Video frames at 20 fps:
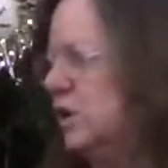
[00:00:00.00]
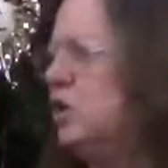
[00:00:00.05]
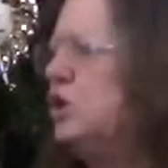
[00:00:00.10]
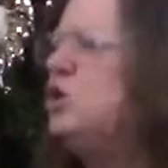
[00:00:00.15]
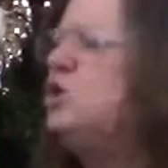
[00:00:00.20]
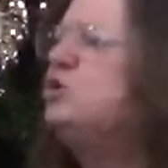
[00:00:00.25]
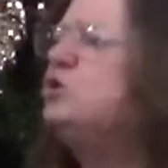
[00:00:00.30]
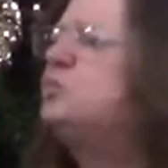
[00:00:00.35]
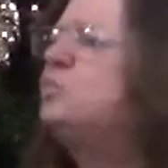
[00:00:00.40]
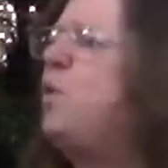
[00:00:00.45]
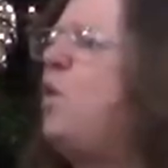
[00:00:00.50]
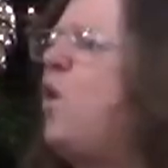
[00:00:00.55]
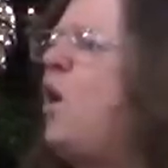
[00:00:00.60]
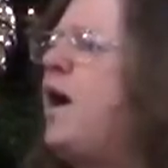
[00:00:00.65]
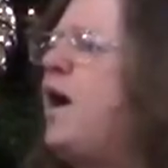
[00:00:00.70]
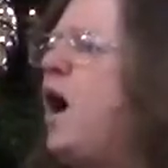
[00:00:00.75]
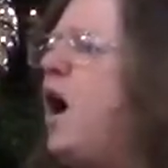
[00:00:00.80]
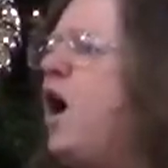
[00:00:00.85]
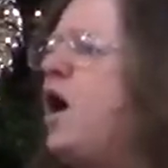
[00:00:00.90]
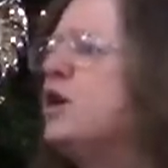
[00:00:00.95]
Whose
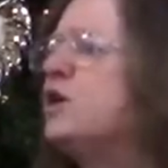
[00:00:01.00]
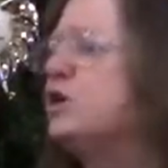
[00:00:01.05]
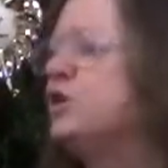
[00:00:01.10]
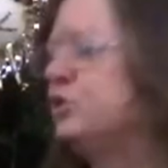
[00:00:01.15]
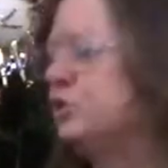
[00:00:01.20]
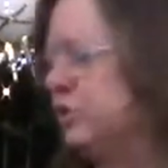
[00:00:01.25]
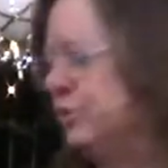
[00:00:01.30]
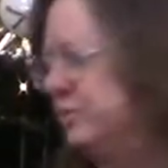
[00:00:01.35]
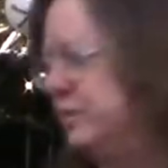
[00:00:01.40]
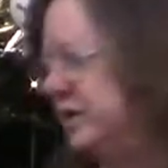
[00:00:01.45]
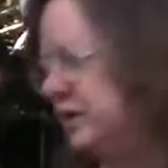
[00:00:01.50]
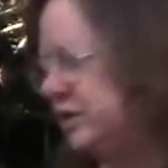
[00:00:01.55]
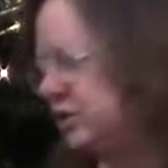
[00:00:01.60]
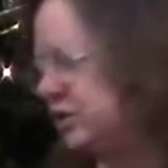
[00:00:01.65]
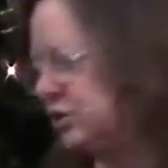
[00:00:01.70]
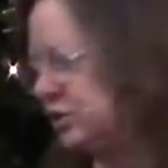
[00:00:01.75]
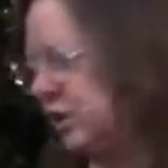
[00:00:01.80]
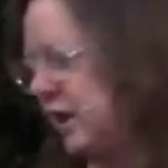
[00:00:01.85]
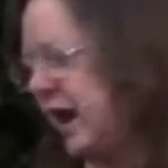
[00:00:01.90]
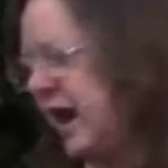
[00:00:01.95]
boy are you? the
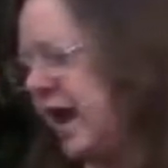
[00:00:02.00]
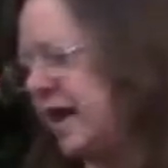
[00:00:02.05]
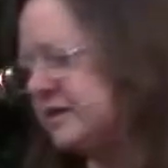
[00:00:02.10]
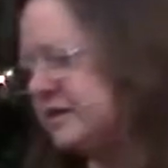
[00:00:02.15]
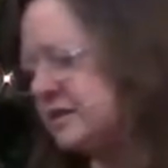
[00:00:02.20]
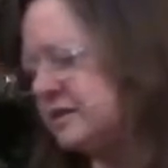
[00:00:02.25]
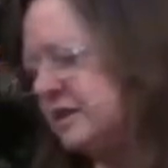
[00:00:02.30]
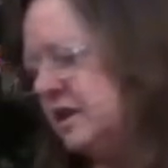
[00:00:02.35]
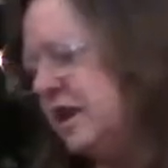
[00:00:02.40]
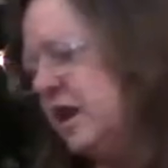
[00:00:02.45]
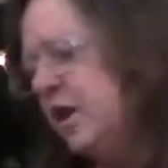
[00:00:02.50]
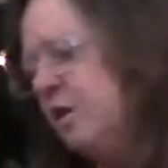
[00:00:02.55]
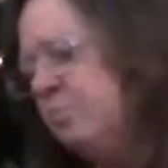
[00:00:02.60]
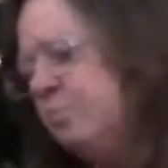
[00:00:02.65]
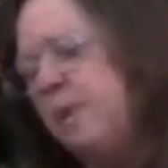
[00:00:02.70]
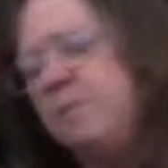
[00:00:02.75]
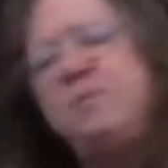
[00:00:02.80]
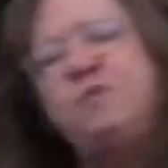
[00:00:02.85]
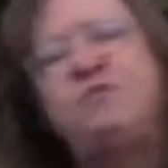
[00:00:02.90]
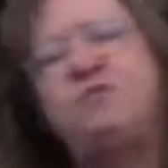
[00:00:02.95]
minister asked.
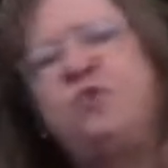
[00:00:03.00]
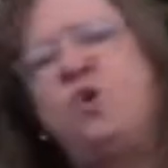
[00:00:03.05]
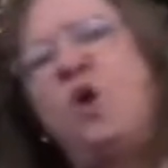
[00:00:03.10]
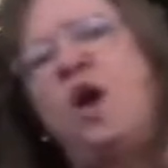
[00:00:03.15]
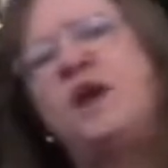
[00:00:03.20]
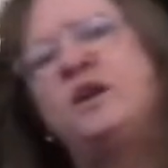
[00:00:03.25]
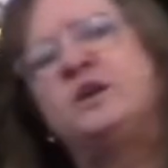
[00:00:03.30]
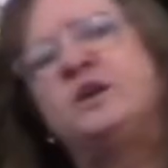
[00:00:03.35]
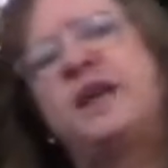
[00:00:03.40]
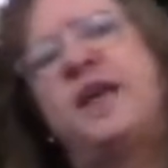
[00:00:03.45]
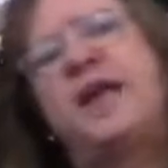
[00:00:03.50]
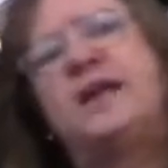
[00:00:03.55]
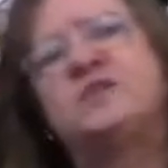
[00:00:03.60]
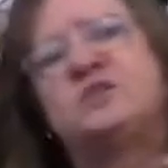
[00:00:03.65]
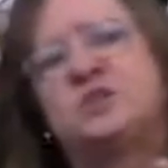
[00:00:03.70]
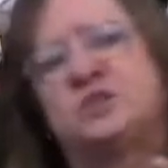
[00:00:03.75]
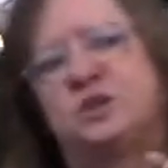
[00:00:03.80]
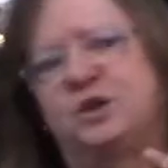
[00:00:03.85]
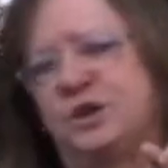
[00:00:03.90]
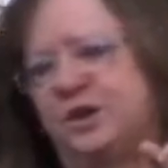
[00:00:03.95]
But before I could
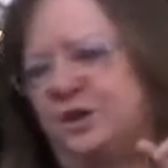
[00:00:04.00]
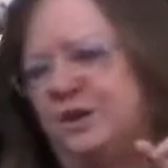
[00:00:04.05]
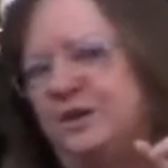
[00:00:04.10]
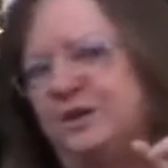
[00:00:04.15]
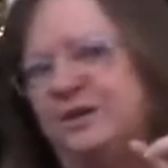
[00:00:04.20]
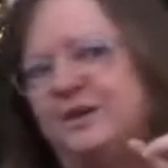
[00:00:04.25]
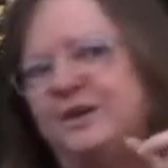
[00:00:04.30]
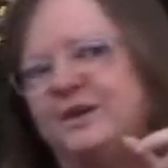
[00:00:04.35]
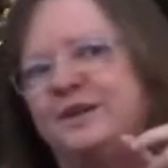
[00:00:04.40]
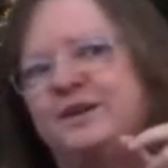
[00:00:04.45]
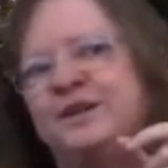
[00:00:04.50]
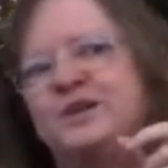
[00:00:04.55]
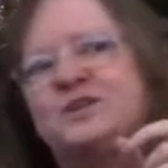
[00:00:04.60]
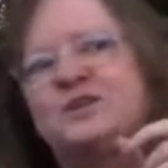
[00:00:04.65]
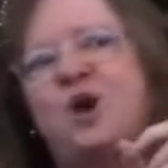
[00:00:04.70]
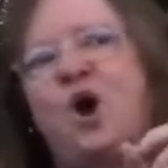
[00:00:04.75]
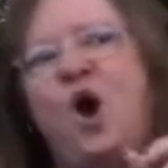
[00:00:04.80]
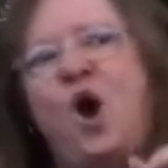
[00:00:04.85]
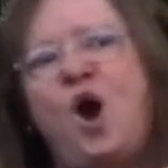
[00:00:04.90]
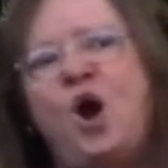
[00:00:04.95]
answer,
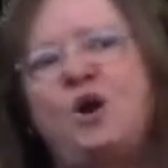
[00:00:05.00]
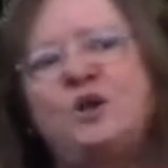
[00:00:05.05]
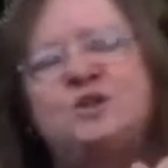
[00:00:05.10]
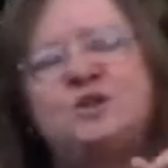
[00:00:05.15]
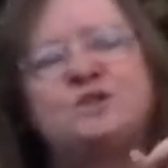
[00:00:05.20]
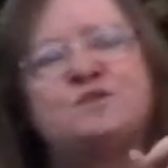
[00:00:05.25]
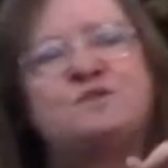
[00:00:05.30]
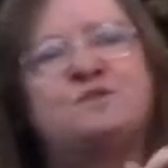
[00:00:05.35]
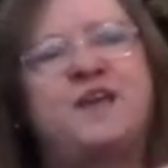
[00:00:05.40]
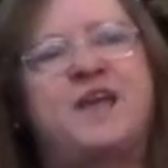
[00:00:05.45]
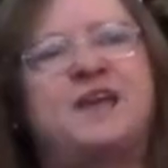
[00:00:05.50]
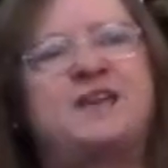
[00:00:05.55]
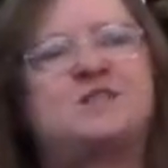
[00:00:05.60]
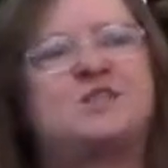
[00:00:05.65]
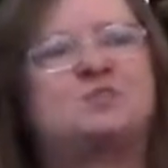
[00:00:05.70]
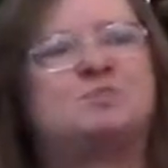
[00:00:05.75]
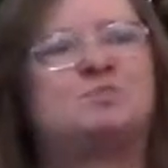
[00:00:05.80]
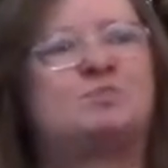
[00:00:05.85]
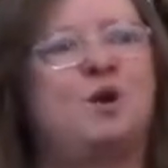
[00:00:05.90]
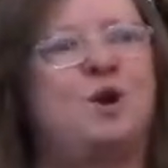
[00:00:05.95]
his harsh
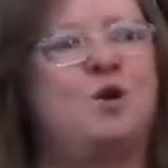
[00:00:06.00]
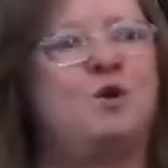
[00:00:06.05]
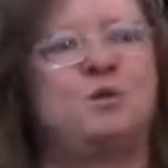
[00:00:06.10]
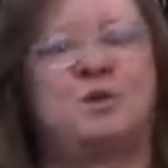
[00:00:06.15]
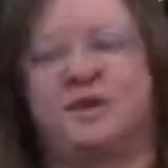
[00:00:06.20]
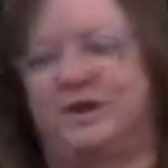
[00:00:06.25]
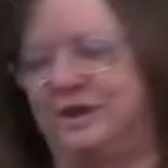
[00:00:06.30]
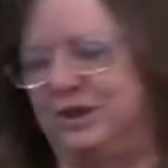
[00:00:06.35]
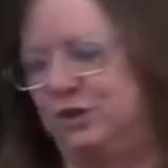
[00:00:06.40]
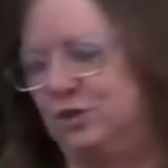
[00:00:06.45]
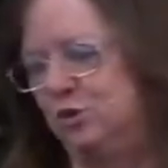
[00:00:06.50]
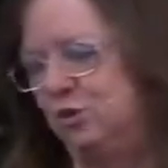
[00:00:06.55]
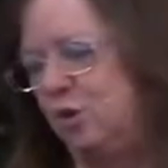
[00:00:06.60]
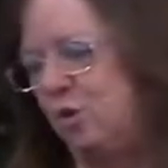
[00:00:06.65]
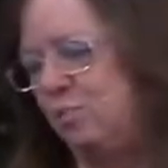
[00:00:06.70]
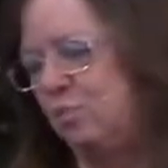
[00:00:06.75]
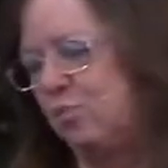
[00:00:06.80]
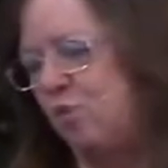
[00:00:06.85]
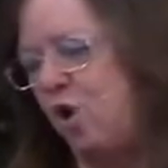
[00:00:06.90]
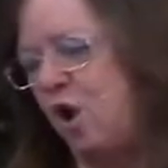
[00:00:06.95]
face broke into
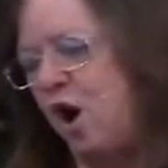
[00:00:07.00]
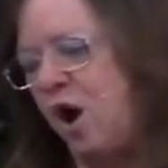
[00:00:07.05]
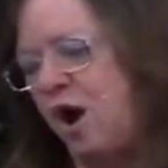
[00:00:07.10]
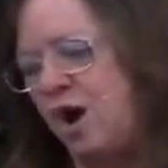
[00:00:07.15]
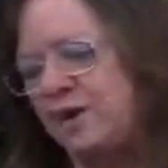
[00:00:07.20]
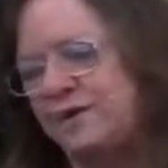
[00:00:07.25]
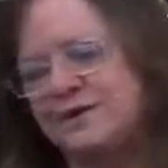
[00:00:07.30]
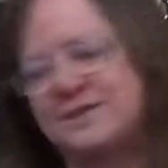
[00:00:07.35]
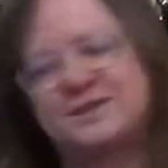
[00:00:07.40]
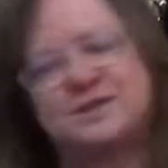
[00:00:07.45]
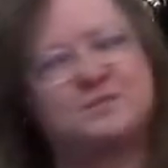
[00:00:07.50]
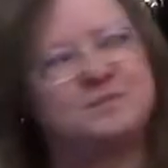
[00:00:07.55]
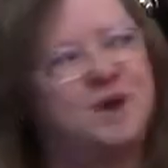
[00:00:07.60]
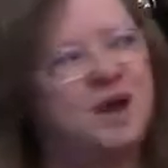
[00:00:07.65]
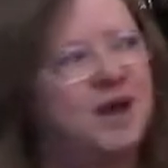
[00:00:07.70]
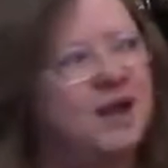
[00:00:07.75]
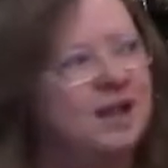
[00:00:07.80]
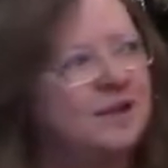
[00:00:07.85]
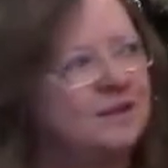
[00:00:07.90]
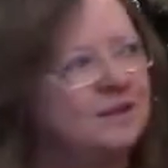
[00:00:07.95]
a broad
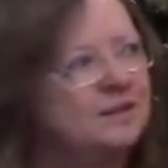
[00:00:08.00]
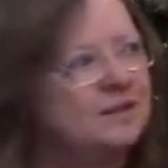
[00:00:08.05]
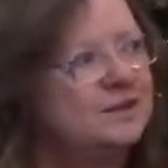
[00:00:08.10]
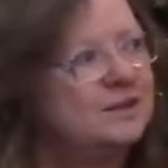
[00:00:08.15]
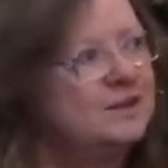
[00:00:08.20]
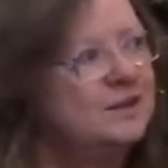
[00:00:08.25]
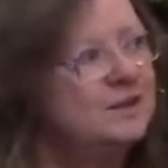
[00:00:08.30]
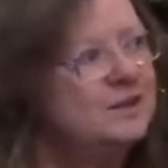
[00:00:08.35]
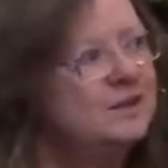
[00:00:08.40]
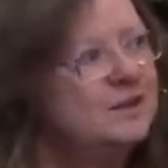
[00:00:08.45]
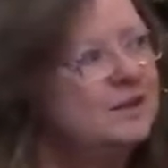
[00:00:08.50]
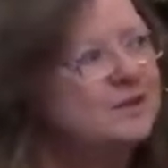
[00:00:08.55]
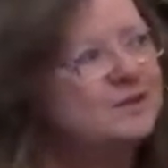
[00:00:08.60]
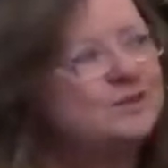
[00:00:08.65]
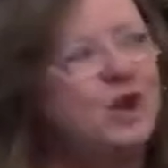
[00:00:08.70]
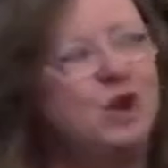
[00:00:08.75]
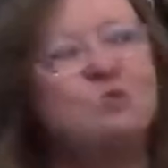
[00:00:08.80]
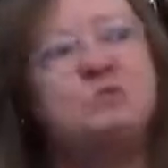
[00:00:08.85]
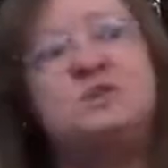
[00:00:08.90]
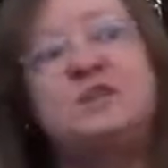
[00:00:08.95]
smile.
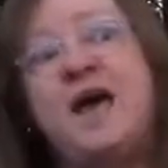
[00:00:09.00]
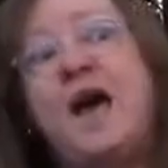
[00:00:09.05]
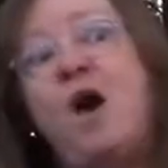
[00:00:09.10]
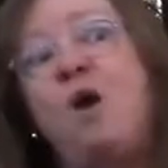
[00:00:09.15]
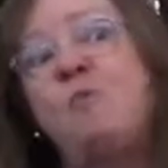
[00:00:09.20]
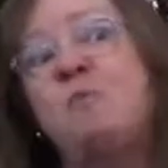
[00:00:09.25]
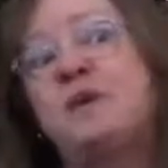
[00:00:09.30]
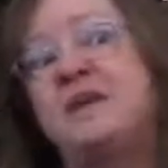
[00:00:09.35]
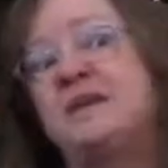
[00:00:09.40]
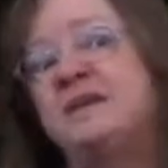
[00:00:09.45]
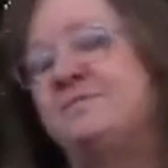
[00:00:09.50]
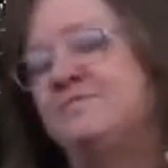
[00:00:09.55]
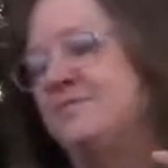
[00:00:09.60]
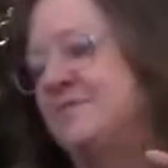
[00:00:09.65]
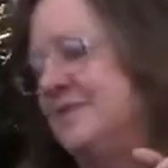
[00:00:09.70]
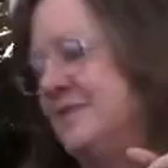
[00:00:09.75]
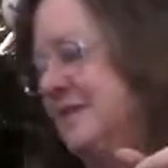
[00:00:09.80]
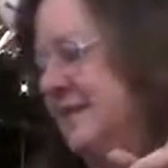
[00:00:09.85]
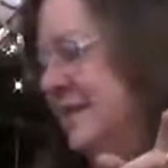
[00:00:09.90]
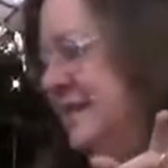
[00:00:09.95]
Don't tell me,
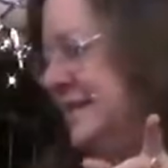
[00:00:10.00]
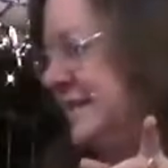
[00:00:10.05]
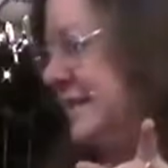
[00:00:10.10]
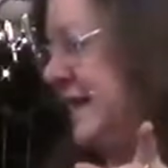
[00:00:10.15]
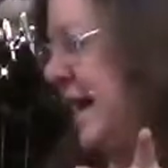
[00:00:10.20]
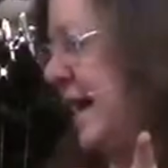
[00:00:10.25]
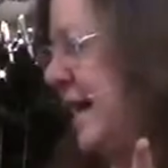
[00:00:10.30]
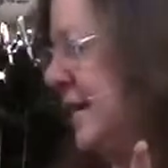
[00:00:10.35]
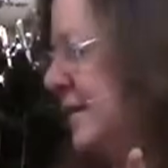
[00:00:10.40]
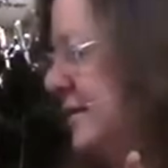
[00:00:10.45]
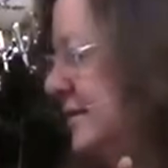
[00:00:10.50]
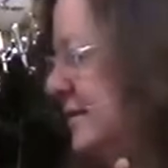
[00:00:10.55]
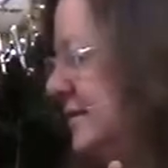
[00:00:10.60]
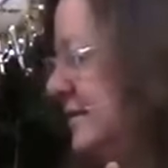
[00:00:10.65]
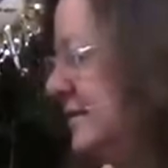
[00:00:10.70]
he said.